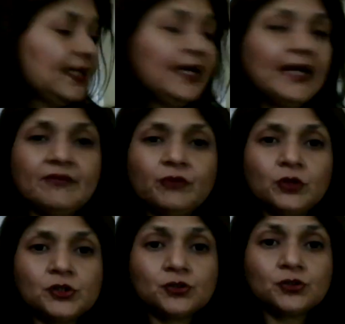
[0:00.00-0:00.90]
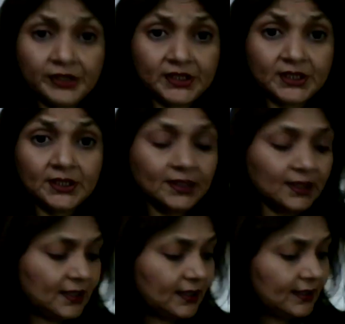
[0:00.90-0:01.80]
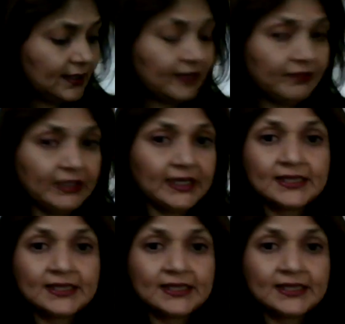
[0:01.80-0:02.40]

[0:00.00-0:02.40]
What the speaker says: they have also written given the